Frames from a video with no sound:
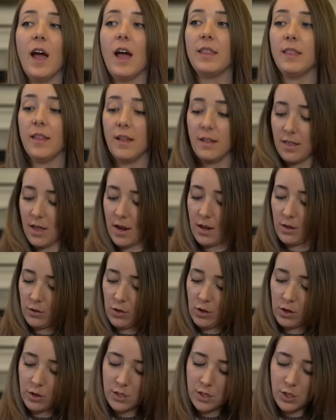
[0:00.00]
I think that it
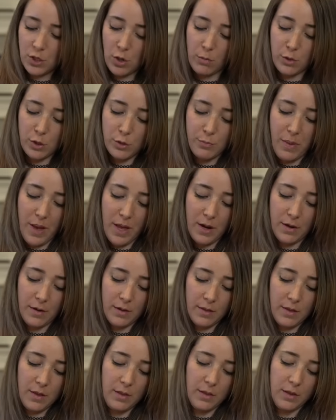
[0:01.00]
looks so much better
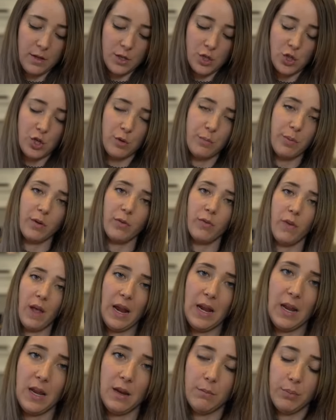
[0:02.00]
than the super
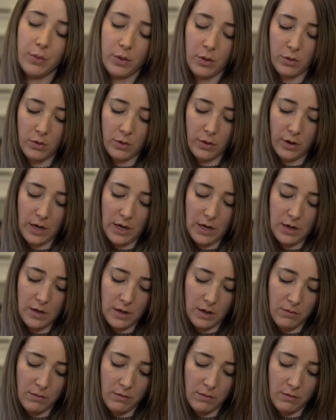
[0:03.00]
faded blue-green,